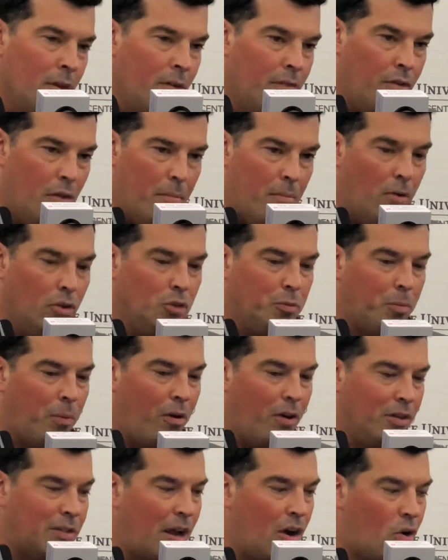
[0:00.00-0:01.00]
for the most
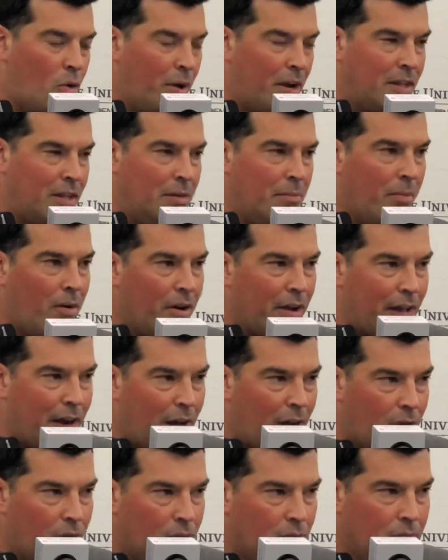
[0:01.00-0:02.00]
part, it's how quick can the ball get
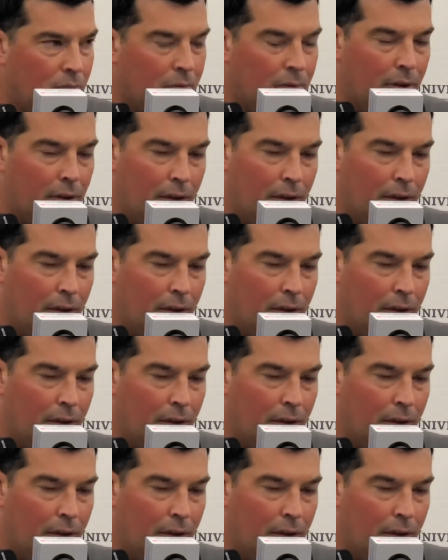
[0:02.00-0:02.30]
out?